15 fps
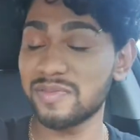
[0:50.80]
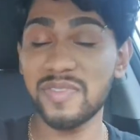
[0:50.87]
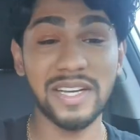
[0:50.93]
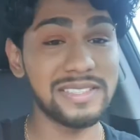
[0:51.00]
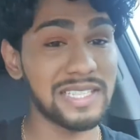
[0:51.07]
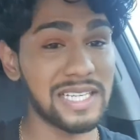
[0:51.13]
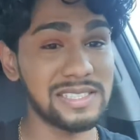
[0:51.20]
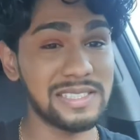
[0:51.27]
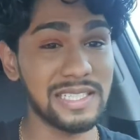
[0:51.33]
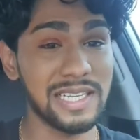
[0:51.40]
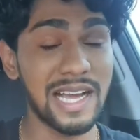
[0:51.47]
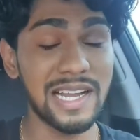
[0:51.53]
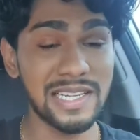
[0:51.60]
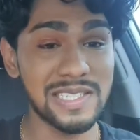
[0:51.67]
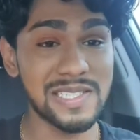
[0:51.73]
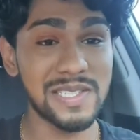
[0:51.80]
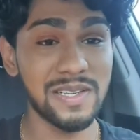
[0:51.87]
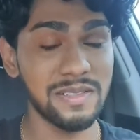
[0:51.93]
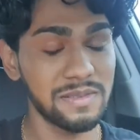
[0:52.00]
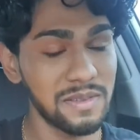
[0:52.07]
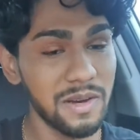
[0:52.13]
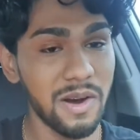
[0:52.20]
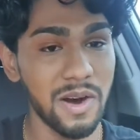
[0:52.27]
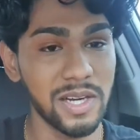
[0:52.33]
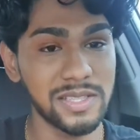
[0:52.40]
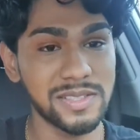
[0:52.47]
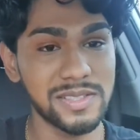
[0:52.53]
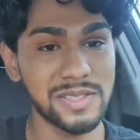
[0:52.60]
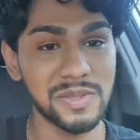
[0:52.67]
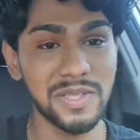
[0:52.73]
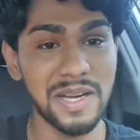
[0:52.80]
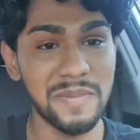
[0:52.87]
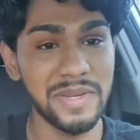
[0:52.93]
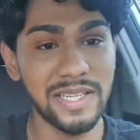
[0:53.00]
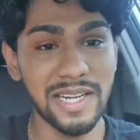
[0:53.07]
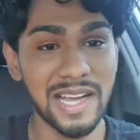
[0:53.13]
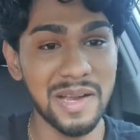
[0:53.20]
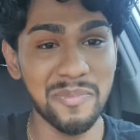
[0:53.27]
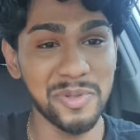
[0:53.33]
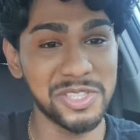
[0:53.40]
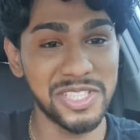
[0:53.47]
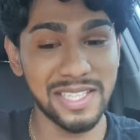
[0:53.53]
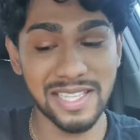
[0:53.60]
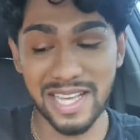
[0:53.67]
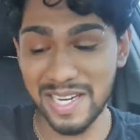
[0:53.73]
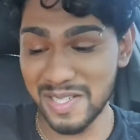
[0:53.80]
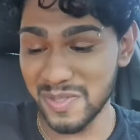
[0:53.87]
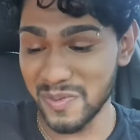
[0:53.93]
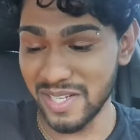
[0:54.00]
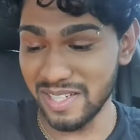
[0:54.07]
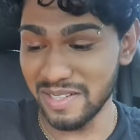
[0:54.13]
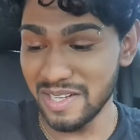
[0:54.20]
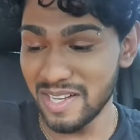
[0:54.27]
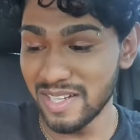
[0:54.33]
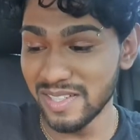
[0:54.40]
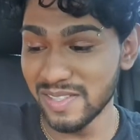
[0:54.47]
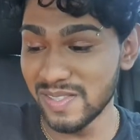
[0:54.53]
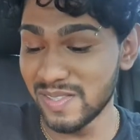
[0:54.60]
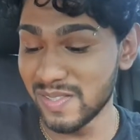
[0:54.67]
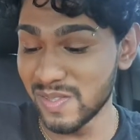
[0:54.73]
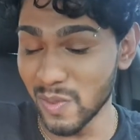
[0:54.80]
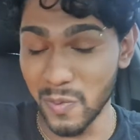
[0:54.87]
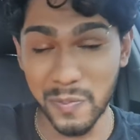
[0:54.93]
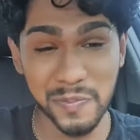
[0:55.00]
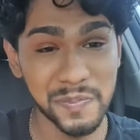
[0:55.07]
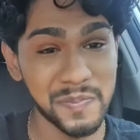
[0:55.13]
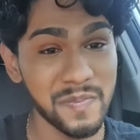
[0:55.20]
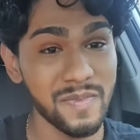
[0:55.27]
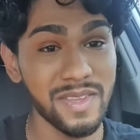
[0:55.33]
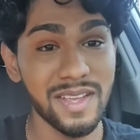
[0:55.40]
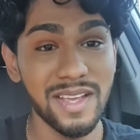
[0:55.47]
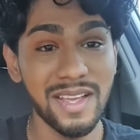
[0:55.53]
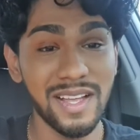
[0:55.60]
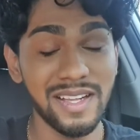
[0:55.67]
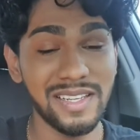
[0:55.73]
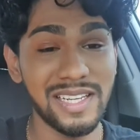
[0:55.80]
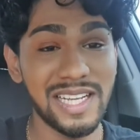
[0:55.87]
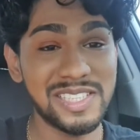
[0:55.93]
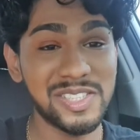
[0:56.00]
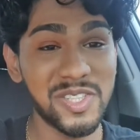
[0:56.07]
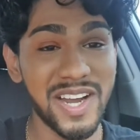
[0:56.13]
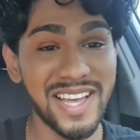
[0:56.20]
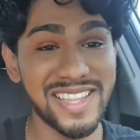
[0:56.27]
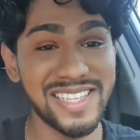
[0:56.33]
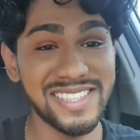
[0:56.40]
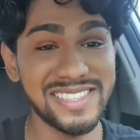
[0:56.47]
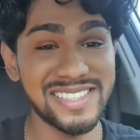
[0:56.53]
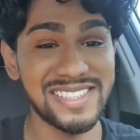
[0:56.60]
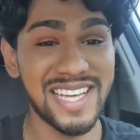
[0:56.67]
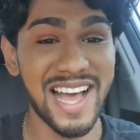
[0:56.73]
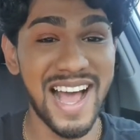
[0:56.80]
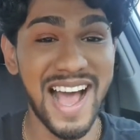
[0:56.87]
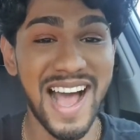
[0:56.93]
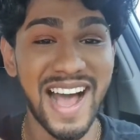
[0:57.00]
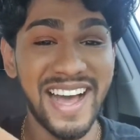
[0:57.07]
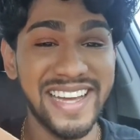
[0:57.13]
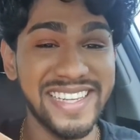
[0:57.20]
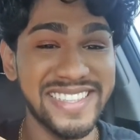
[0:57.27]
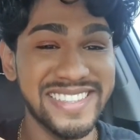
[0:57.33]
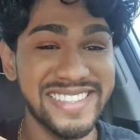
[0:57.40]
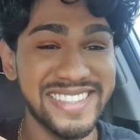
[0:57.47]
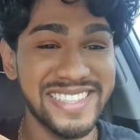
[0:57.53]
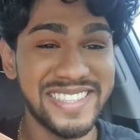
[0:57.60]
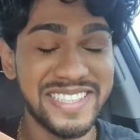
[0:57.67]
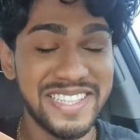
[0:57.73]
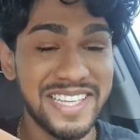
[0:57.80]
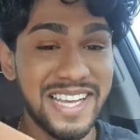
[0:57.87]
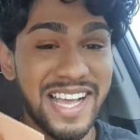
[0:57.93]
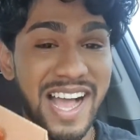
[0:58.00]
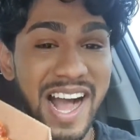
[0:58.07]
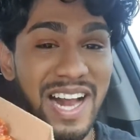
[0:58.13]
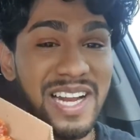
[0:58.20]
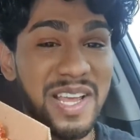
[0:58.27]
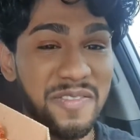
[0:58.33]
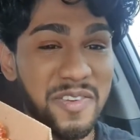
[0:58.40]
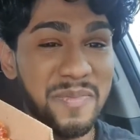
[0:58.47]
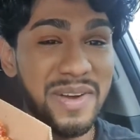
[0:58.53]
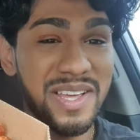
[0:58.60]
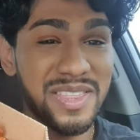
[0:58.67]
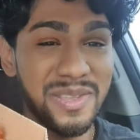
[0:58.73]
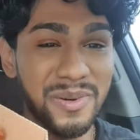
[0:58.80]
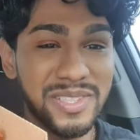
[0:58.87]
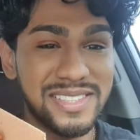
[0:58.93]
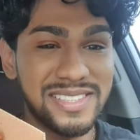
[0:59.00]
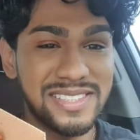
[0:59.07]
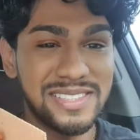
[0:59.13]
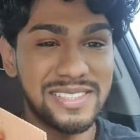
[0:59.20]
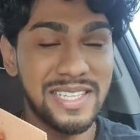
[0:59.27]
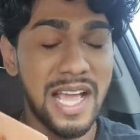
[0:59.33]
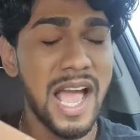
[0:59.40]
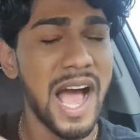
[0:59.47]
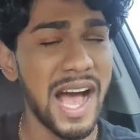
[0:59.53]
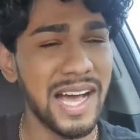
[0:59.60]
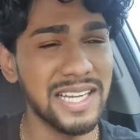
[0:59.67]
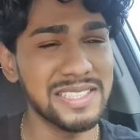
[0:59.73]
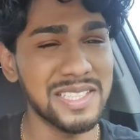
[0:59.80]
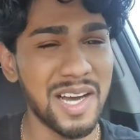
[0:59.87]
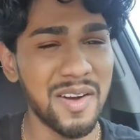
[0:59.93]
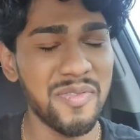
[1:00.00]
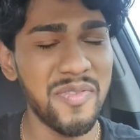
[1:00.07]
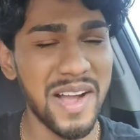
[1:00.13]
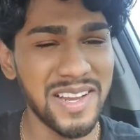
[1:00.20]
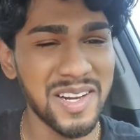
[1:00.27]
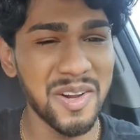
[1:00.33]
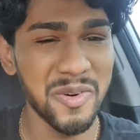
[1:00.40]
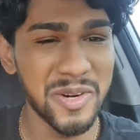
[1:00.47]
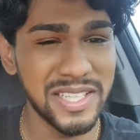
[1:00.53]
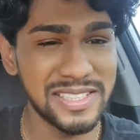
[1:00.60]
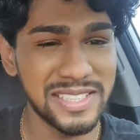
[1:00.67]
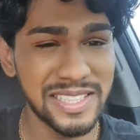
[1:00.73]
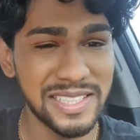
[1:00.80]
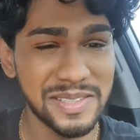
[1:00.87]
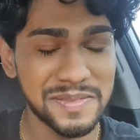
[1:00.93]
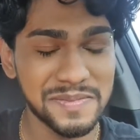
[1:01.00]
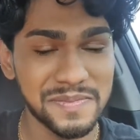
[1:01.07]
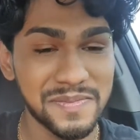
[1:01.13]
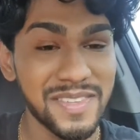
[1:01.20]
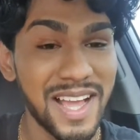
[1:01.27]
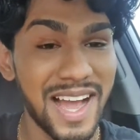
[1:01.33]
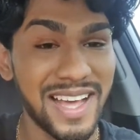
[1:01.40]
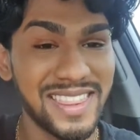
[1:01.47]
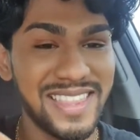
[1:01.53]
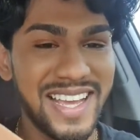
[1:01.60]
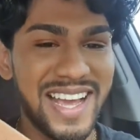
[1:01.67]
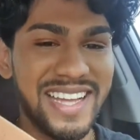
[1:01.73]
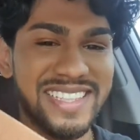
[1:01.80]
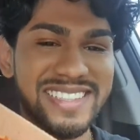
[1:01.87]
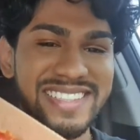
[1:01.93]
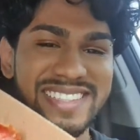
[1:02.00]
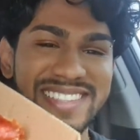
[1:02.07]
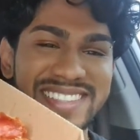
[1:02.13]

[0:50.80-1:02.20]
fantastic and it's hot. So, I mean, I appreciate that as well. So let's try this and I'll give you my thoughts and a final rating at the end.